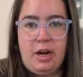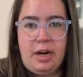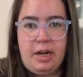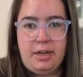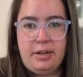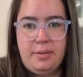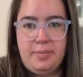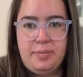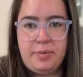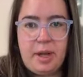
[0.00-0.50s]
All
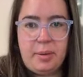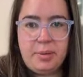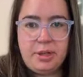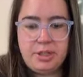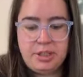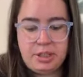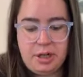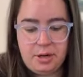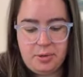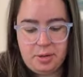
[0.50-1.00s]
right, I'm
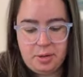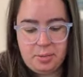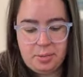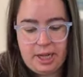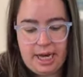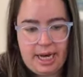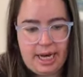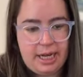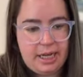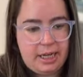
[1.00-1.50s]
gonna start with
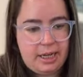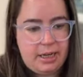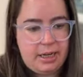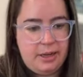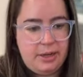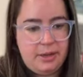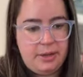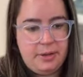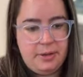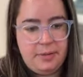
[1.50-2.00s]

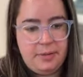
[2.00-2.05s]
black.